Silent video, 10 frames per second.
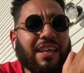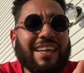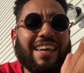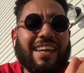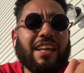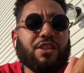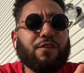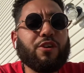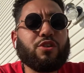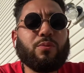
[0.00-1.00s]
Getting his
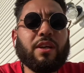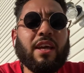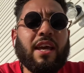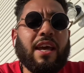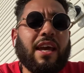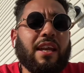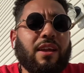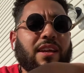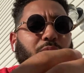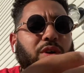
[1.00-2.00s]
first win in
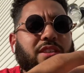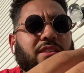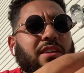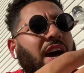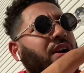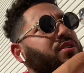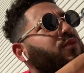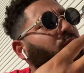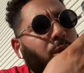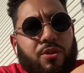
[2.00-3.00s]
what's now his
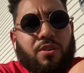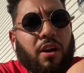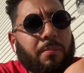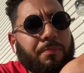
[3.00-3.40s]
fourth start,